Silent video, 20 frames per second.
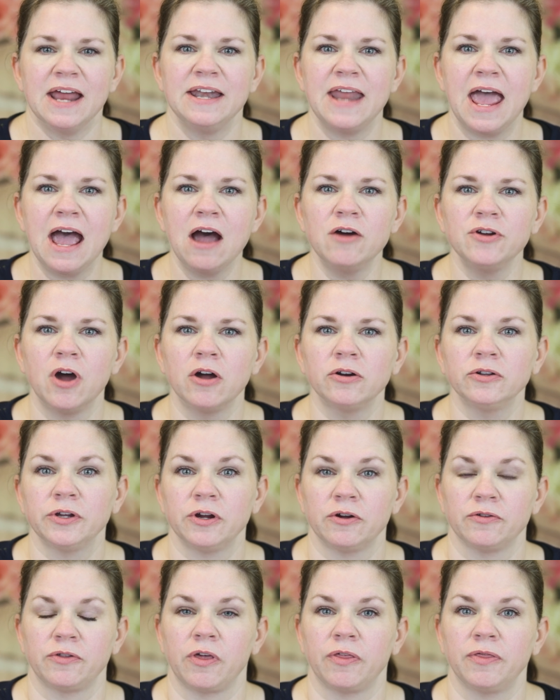And now not
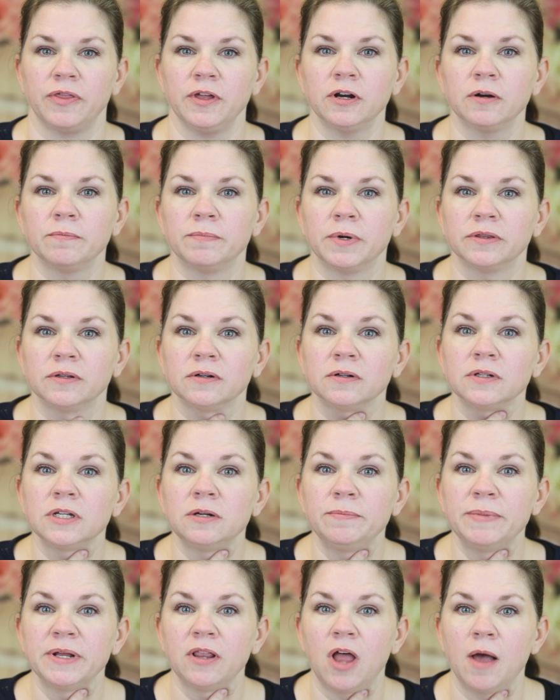only are they thinner, but they're a
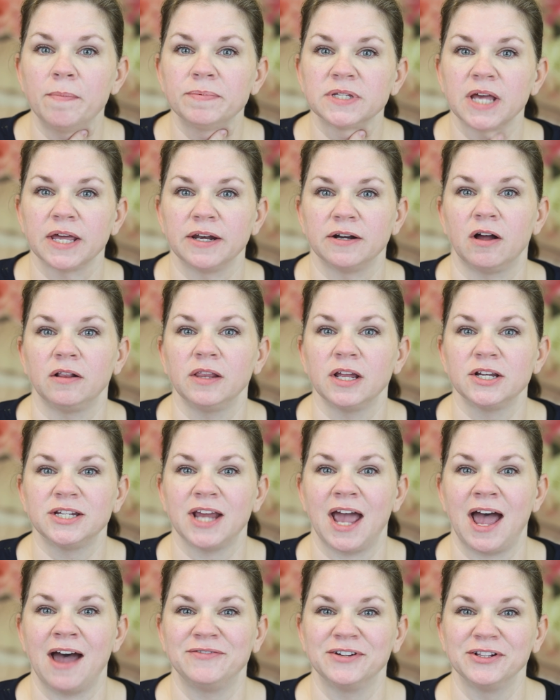little bit lopsided. I'll
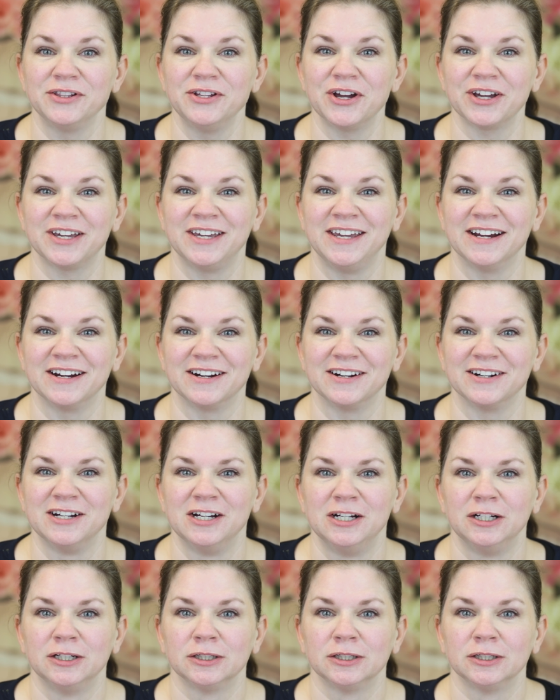let you have a look here.